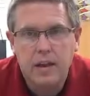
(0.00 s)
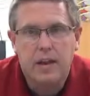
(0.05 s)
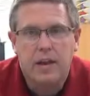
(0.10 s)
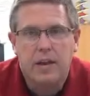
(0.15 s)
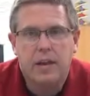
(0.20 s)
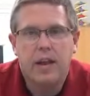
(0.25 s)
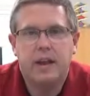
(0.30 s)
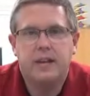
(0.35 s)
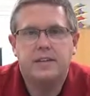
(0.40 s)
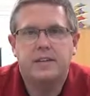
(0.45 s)

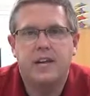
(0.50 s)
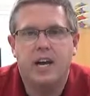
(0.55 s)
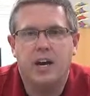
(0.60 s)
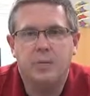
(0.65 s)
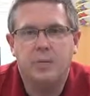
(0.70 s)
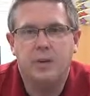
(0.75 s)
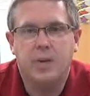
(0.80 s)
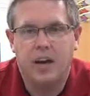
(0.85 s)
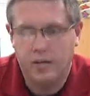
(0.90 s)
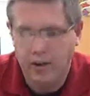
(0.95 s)
Next
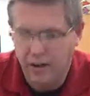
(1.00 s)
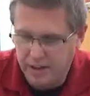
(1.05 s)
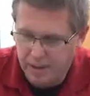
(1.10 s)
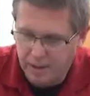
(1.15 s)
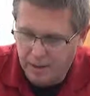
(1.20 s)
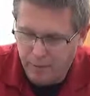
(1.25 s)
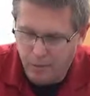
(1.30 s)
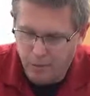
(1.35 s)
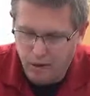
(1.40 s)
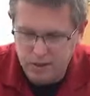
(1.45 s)
step, and I write that
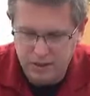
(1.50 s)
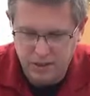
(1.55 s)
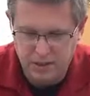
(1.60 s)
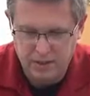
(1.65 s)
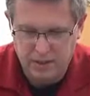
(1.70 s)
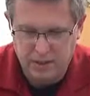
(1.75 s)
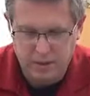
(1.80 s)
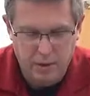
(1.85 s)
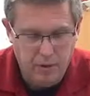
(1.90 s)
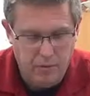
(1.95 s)
on the worksheet.
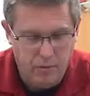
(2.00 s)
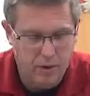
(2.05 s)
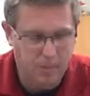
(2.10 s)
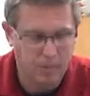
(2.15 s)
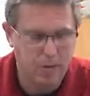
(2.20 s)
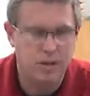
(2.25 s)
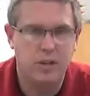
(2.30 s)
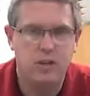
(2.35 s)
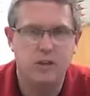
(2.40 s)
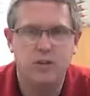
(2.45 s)

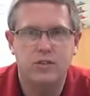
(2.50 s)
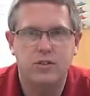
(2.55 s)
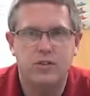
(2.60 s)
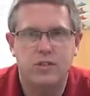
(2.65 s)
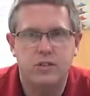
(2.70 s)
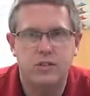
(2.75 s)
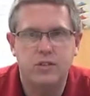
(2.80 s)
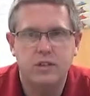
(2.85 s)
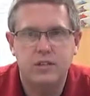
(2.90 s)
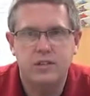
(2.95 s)
Remember to use your
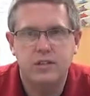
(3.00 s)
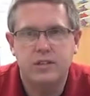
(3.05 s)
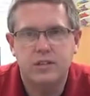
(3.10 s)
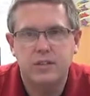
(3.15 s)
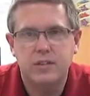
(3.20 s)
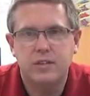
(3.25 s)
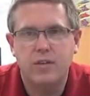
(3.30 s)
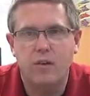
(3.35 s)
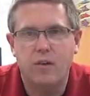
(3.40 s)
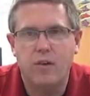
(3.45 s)
units,
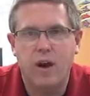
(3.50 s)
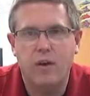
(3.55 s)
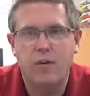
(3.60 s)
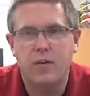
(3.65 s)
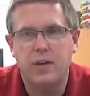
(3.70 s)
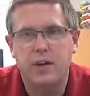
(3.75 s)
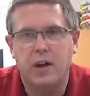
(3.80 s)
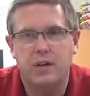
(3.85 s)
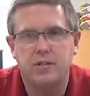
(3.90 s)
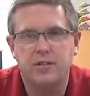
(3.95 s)
so I
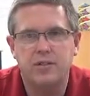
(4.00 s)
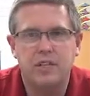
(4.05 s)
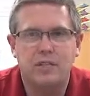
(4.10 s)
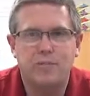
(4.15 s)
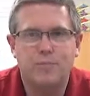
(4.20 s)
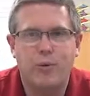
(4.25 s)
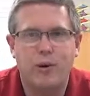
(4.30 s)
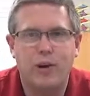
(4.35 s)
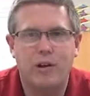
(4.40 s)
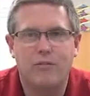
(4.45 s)
wrote down
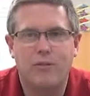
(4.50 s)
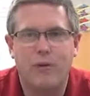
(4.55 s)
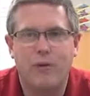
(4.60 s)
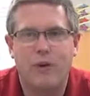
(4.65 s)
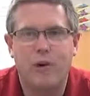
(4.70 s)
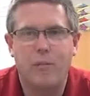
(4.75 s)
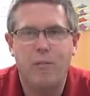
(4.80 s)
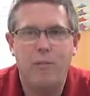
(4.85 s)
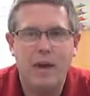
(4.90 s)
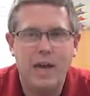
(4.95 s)

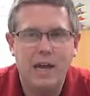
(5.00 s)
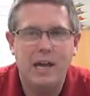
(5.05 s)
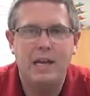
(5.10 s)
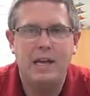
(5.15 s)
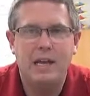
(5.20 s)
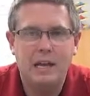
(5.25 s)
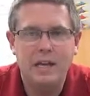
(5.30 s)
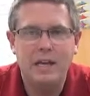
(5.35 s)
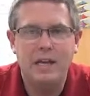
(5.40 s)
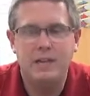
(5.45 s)
6.4
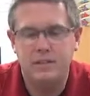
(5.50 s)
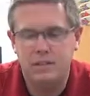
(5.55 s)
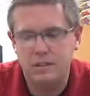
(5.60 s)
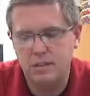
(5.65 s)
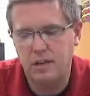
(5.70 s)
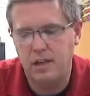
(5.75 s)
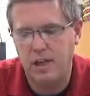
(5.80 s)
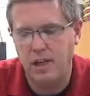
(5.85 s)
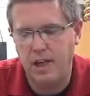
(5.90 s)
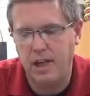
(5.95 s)
pennies,
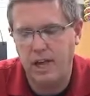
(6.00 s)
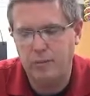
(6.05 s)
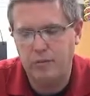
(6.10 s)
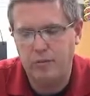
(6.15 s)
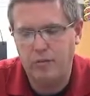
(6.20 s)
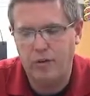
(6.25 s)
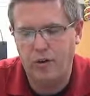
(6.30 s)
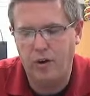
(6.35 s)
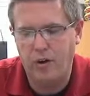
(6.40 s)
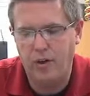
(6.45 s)
and
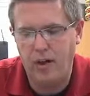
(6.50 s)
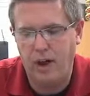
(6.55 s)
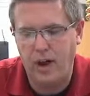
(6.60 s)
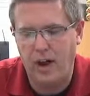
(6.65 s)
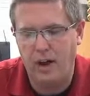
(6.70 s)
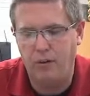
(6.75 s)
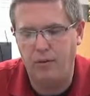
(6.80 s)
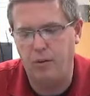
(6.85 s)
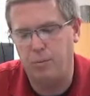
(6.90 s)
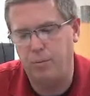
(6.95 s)
before that
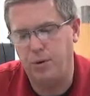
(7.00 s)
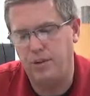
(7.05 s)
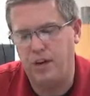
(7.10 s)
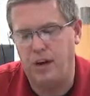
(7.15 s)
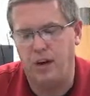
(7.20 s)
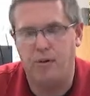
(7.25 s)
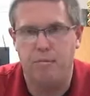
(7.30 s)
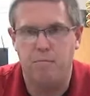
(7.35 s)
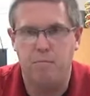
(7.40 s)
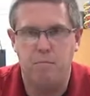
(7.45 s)
I put
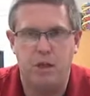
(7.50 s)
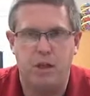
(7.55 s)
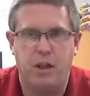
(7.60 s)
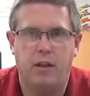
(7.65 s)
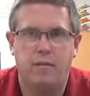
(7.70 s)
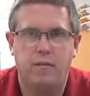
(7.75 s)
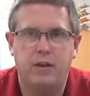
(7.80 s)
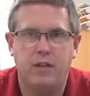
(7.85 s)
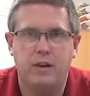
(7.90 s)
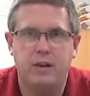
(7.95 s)
down
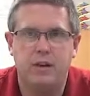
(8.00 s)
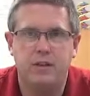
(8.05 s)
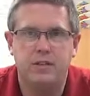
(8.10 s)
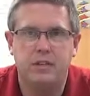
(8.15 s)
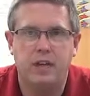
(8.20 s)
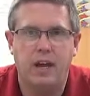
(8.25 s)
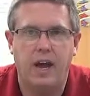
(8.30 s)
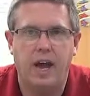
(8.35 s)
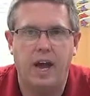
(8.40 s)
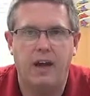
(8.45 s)
millimeters
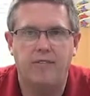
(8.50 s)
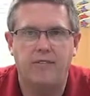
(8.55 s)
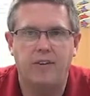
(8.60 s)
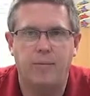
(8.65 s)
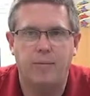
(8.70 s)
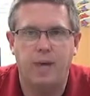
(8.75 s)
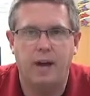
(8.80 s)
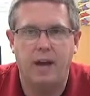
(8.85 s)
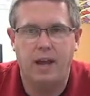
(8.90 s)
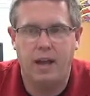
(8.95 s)
after
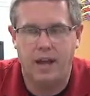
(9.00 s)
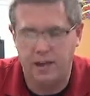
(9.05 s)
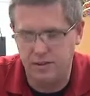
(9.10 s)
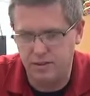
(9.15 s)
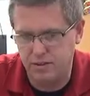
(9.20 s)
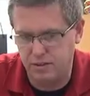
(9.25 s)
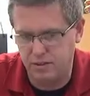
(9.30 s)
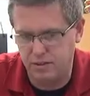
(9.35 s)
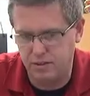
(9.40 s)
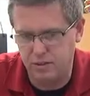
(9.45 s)
my
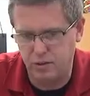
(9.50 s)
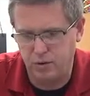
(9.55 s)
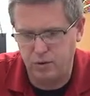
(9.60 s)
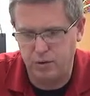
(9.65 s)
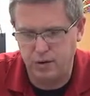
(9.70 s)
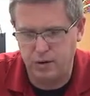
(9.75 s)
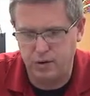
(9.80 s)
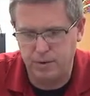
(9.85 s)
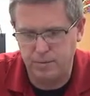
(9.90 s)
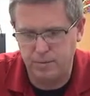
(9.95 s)
answer, so
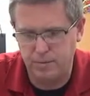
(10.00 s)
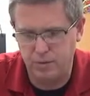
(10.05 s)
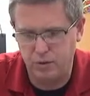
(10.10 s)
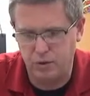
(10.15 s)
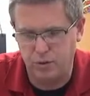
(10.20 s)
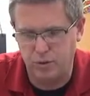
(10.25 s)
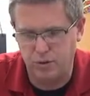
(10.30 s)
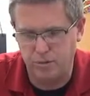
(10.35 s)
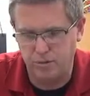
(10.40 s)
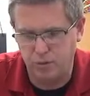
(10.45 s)

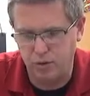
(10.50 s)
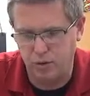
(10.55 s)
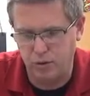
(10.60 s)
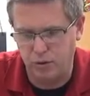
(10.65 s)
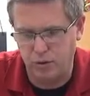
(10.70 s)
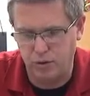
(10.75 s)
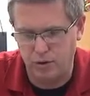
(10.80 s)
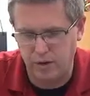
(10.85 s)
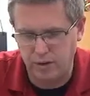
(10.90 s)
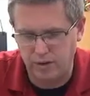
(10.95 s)
showing
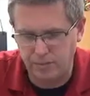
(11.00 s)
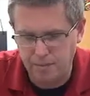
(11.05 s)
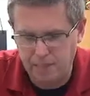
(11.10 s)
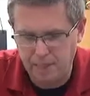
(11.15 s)
work.